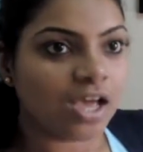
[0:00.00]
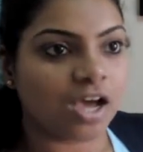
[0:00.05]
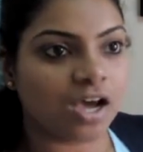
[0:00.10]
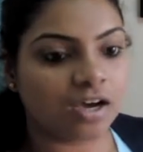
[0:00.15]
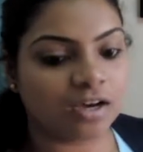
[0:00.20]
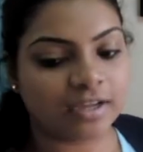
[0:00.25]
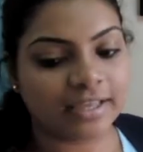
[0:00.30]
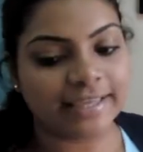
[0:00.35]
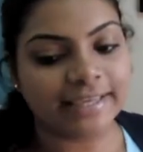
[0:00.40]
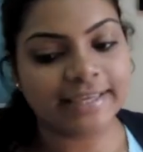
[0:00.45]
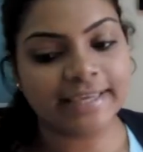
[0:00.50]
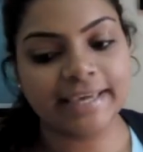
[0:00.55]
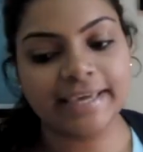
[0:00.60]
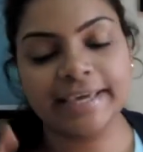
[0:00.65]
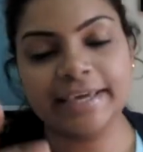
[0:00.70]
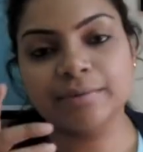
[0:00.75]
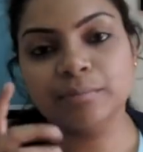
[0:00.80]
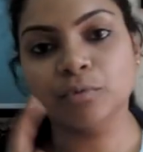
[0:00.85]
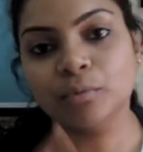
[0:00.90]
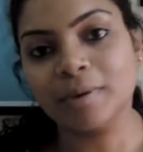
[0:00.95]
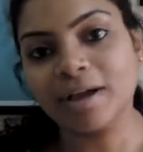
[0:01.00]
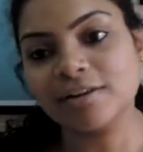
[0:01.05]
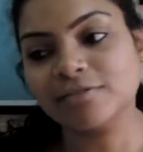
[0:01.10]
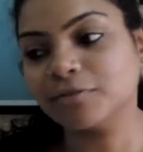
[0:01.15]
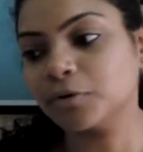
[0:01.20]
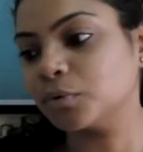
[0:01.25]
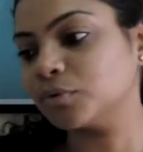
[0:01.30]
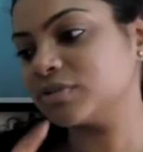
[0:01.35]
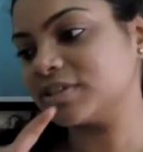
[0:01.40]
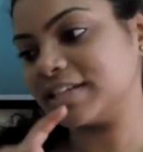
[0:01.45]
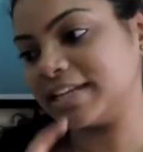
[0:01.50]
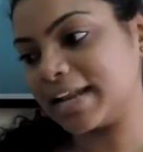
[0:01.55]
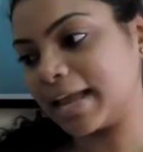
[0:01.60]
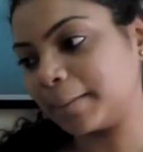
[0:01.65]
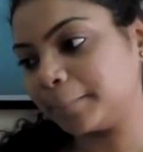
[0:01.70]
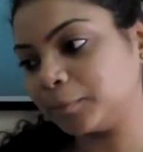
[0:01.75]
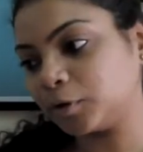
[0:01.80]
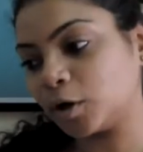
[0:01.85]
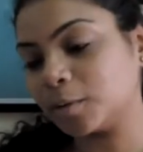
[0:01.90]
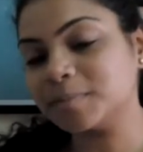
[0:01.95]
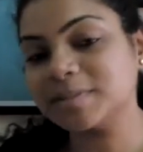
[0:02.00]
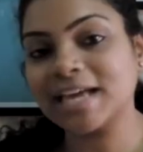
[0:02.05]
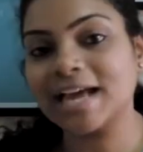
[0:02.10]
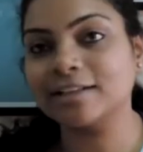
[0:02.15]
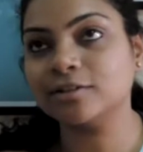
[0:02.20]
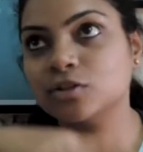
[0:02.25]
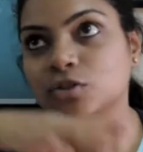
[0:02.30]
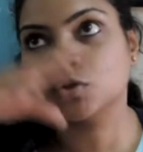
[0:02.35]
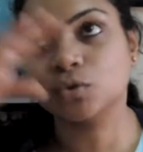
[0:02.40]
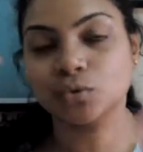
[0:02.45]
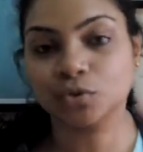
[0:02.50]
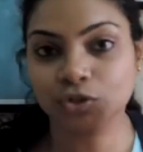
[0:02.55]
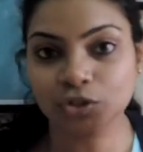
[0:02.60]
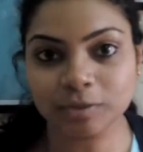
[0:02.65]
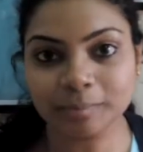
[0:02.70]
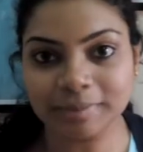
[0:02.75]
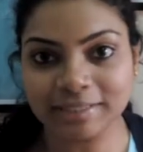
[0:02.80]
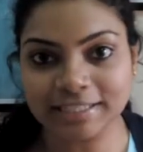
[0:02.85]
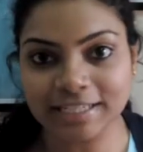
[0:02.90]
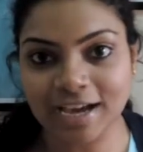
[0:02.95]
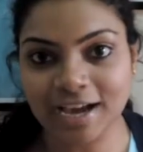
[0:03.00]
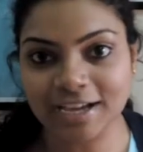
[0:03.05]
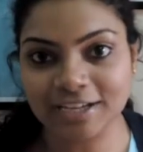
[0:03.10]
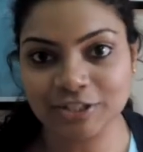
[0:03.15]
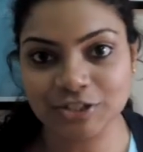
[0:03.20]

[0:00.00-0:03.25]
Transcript: uh, aka mobile phones and laptops and social media